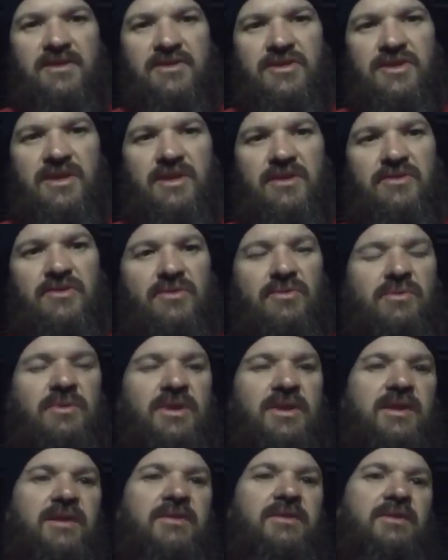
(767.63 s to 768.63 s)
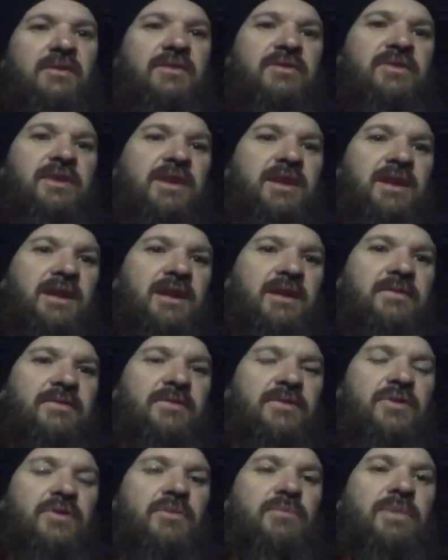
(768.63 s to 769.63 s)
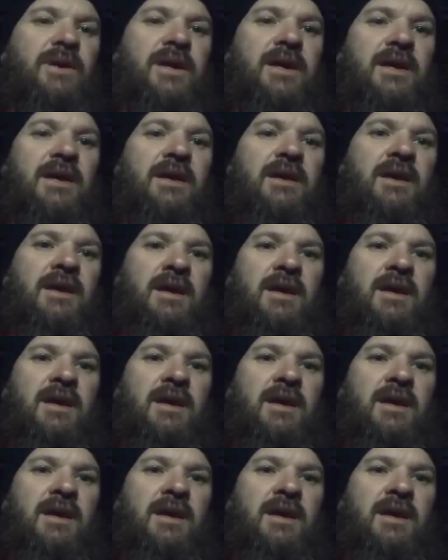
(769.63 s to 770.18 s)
the shelter with or seen at the food bank.